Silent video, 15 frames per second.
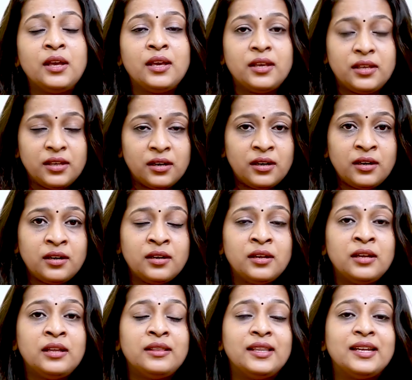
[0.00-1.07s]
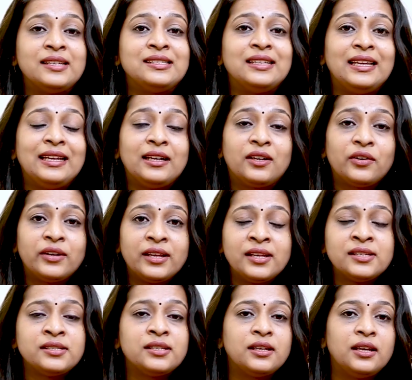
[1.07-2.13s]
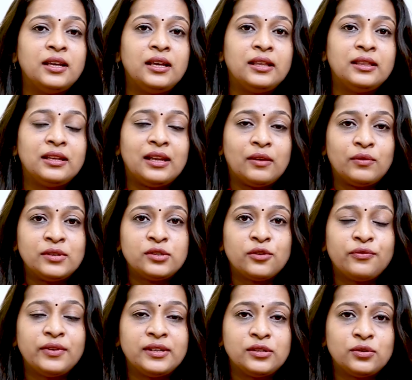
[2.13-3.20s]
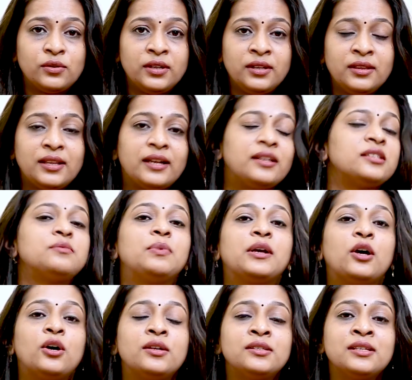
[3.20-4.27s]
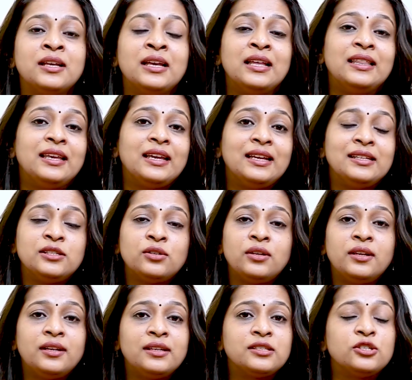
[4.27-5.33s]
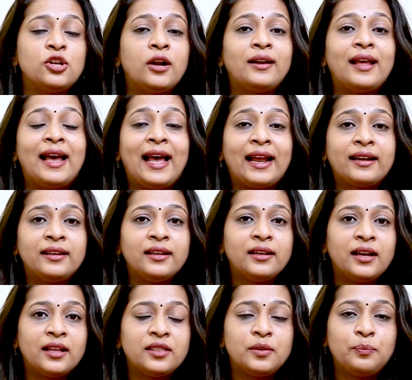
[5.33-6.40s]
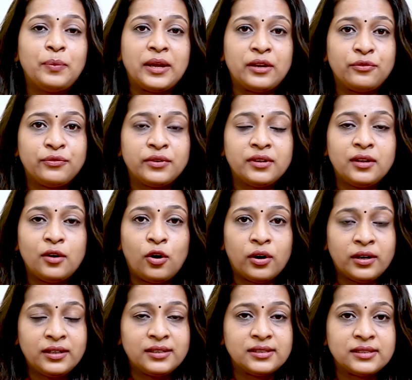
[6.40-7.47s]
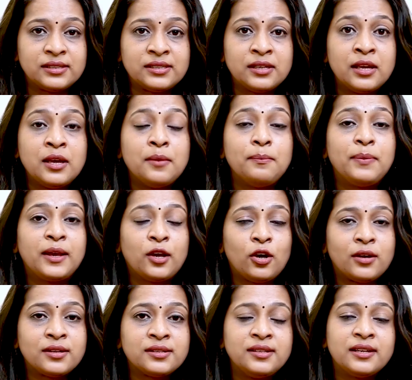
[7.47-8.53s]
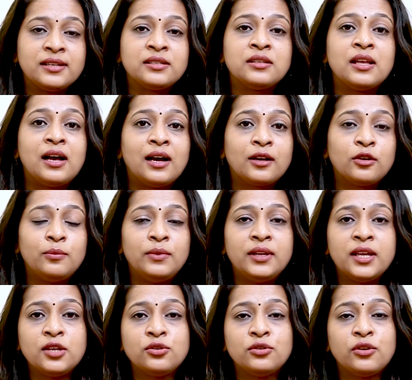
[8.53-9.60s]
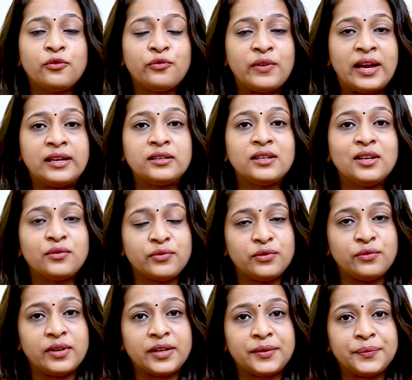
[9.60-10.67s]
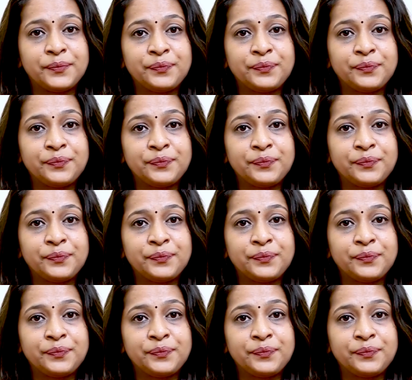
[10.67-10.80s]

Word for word: Here, there is increase in the levels of insulin. That is because the insulin is not acting at the peripheral organs because there is accumulation of fat everywhere.